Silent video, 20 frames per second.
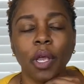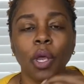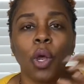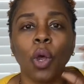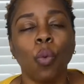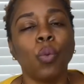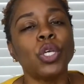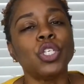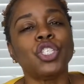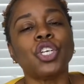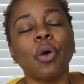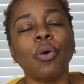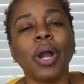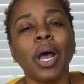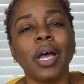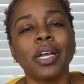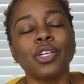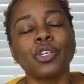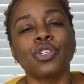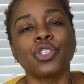When Jonah
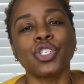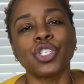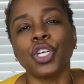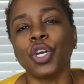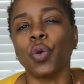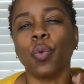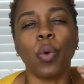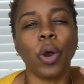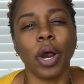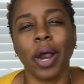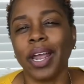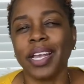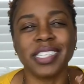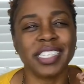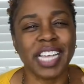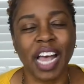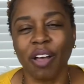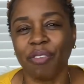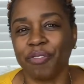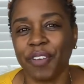understood where his
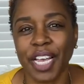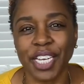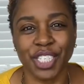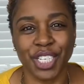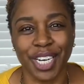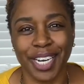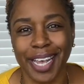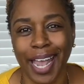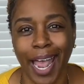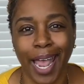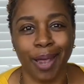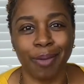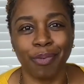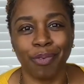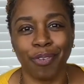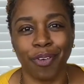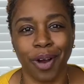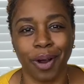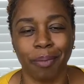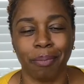salvation came
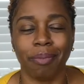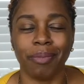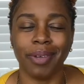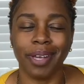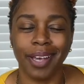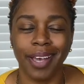from,